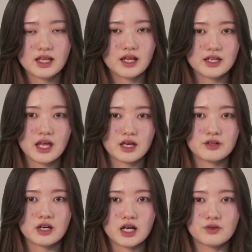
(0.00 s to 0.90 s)

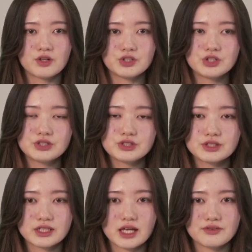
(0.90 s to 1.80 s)
Now, I want you to
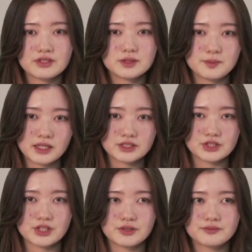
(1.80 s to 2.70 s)
look at this
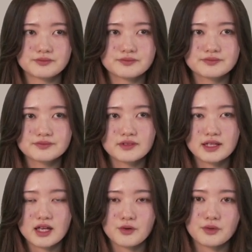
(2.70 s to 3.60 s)
picture.
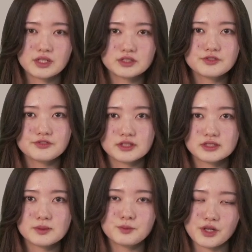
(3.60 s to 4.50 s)
What is your first
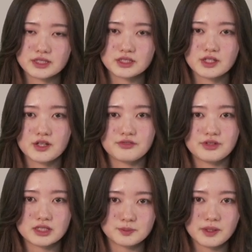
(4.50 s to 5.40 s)
impression of
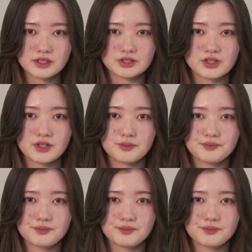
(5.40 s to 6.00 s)
this picture?